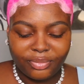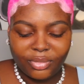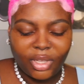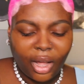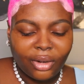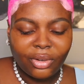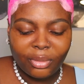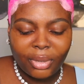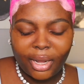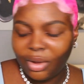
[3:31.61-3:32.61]
Y'all know the
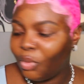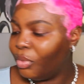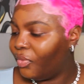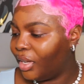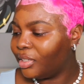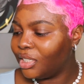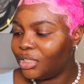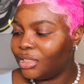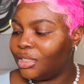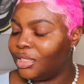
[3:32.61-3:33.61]
Black Opal
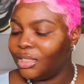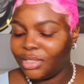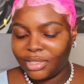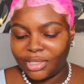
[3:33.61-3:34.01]
foundation sticks.